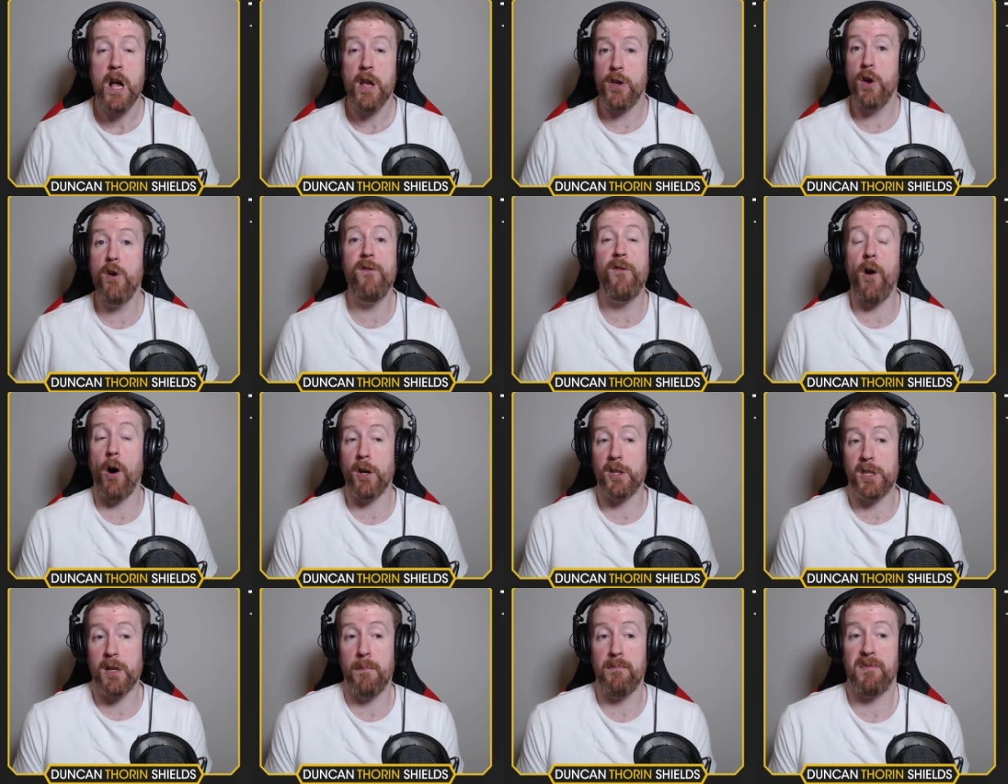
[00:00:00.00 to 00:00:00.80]
You've
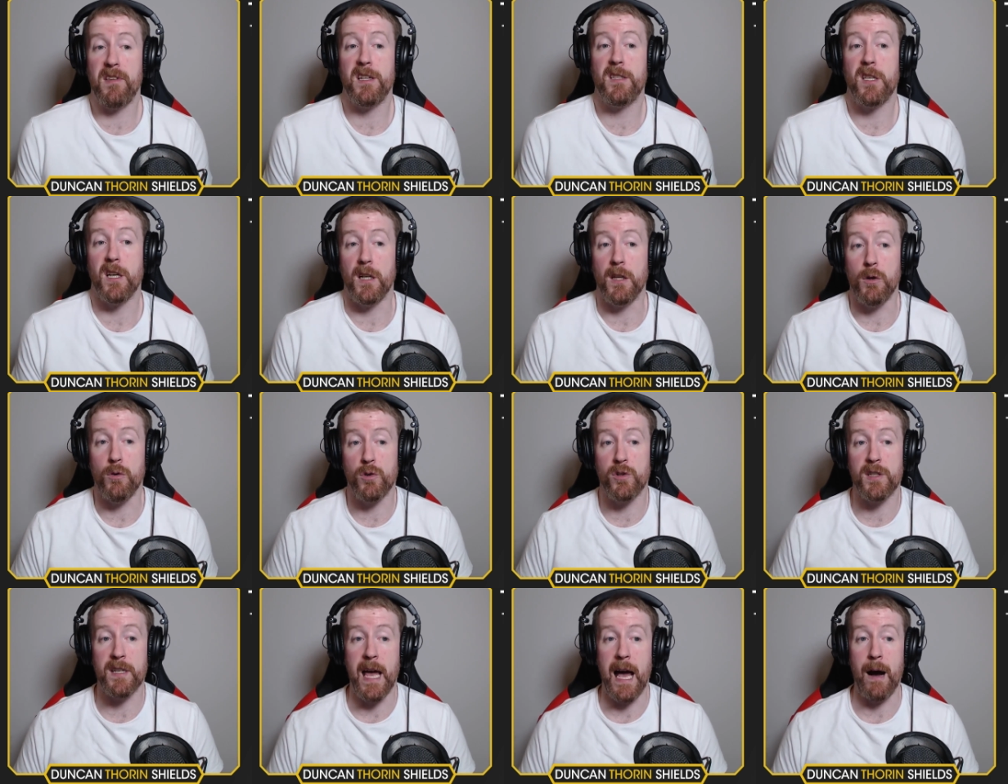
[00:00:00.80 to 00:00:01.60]
got something to
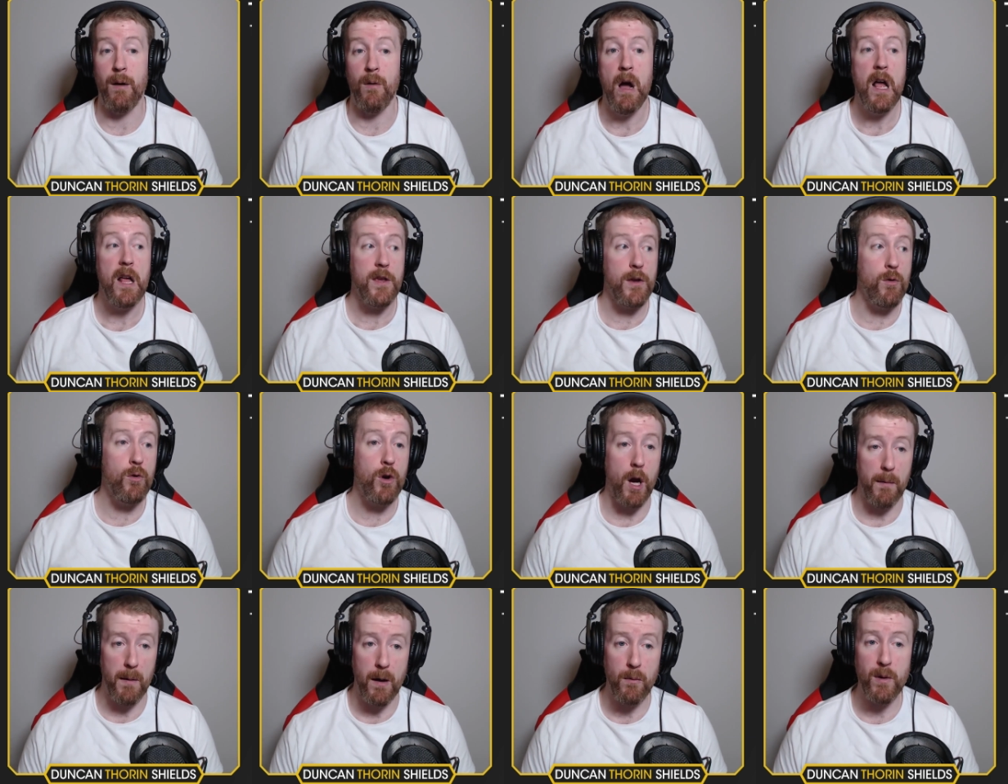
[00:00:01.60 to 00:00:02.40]
lose now. You
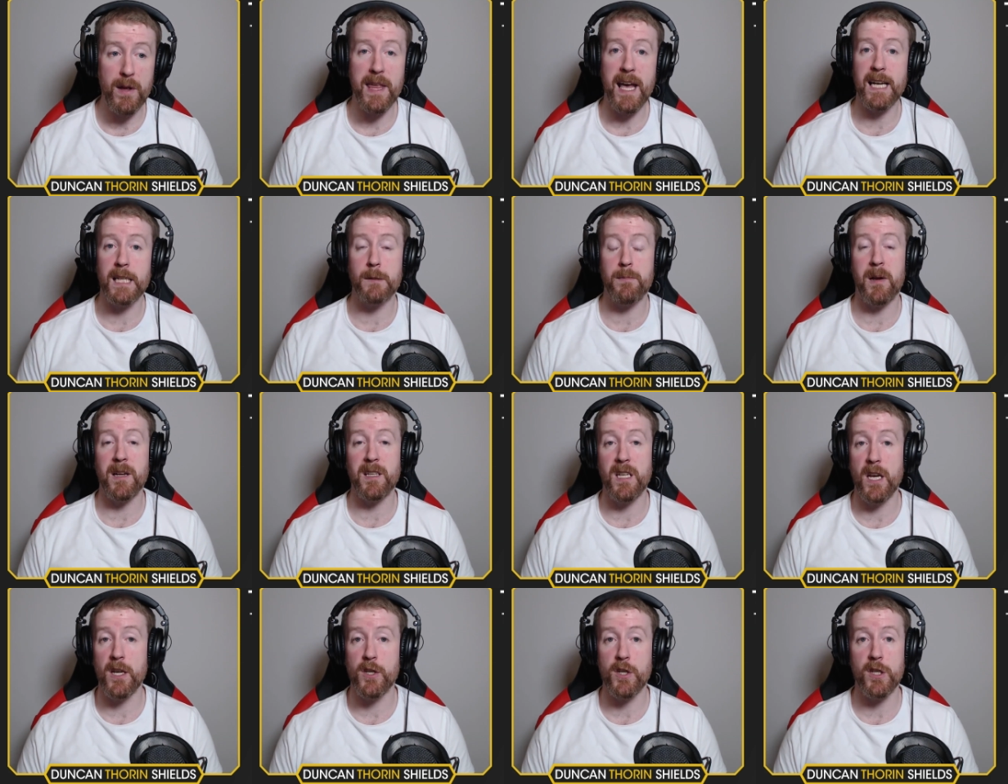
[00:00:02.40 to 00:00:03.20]
come on with
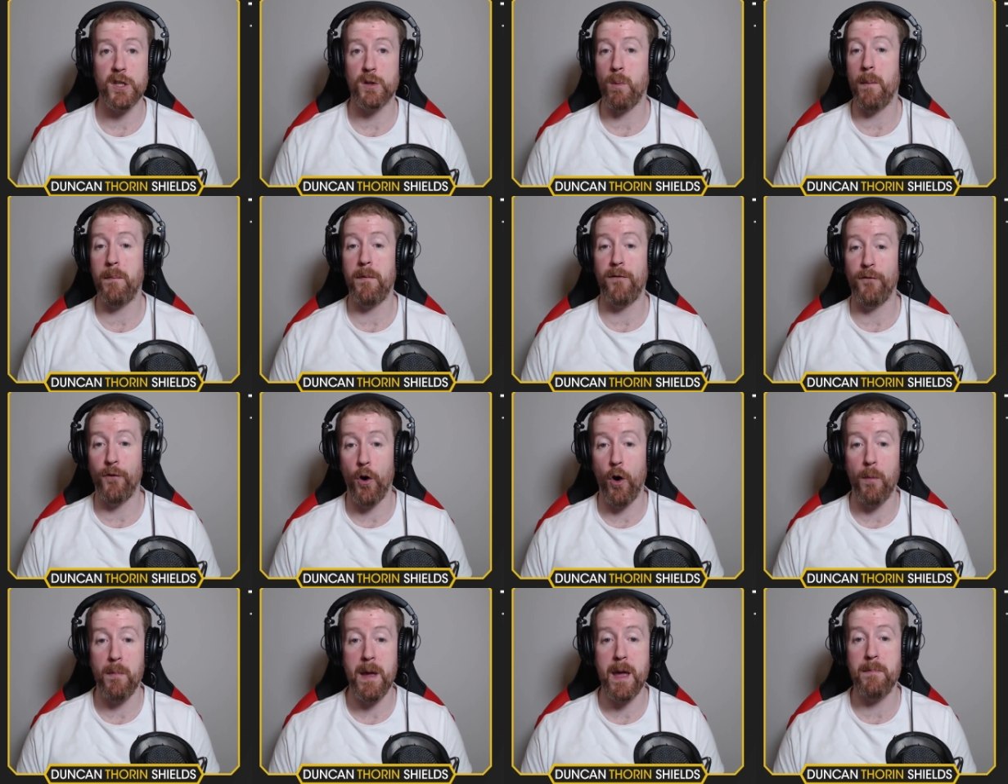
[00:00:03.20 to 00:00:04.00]
expectations where
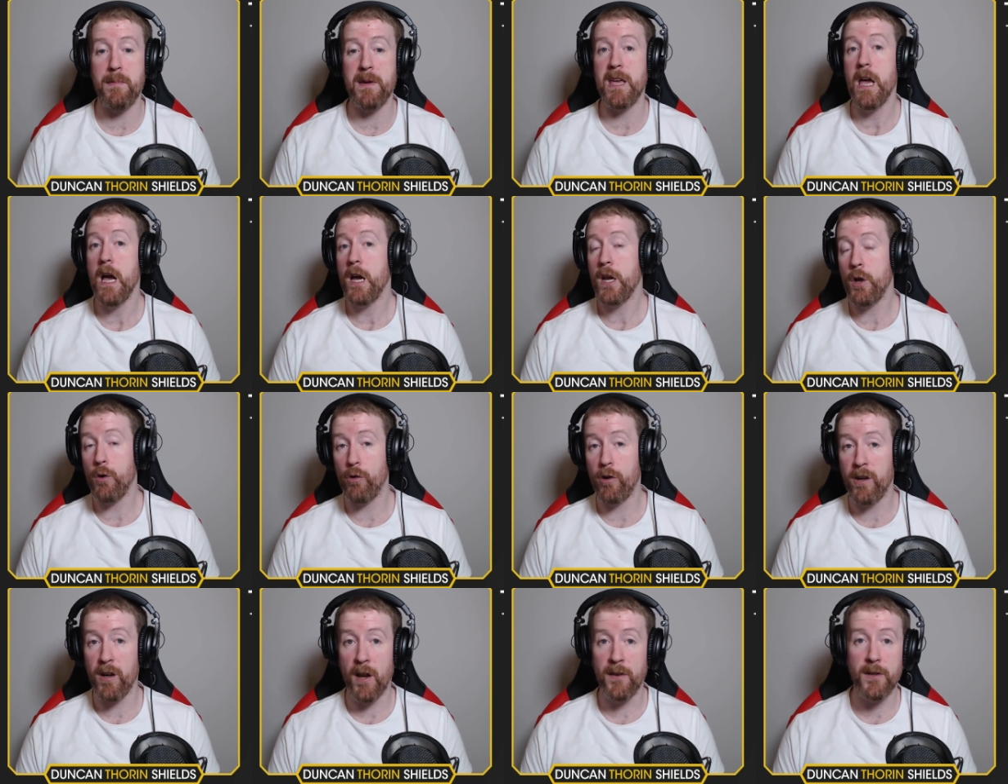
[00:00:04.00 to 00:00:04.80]
before maybe you
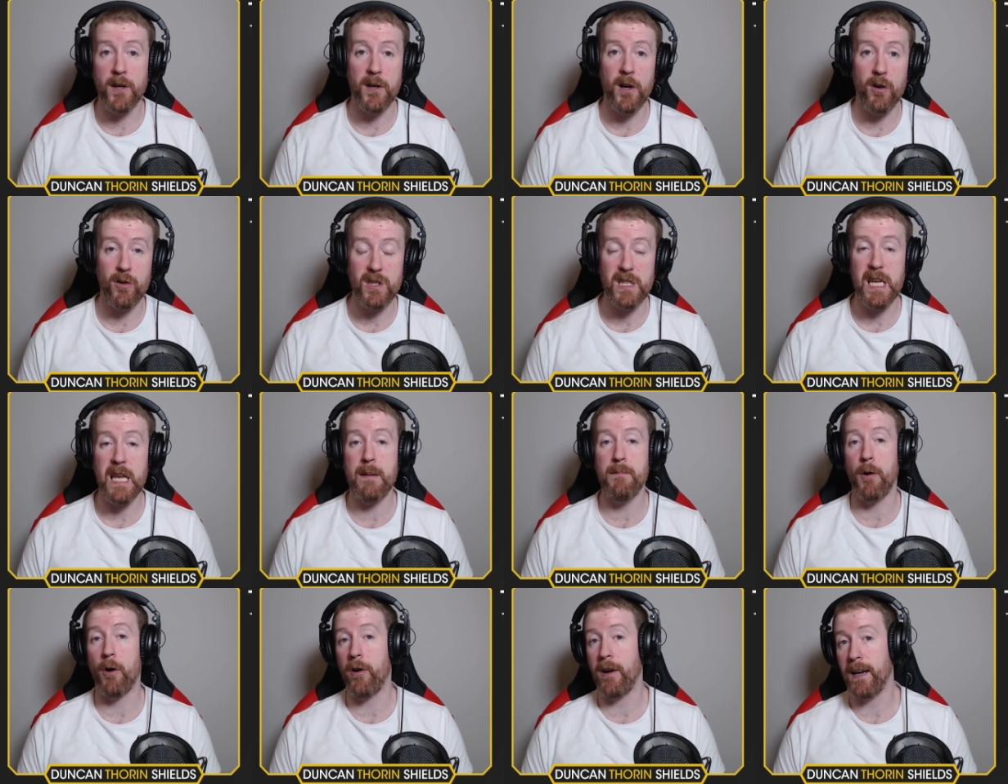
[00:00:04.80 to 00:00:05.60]
were an underdog
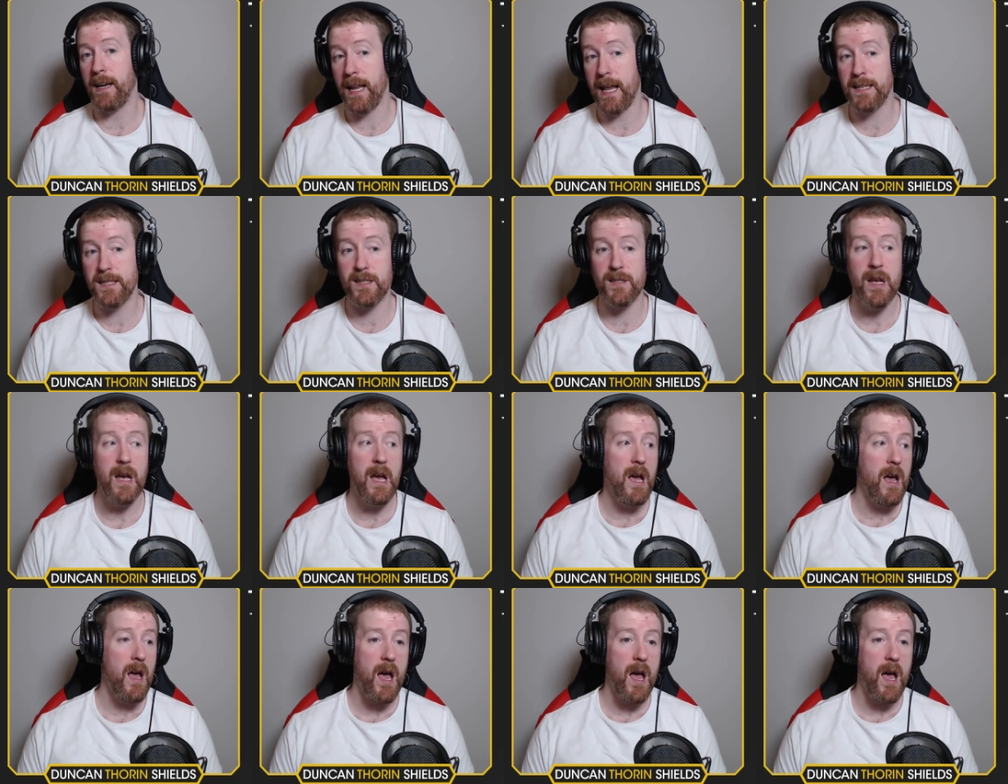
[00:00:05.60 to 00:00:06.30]
team or a less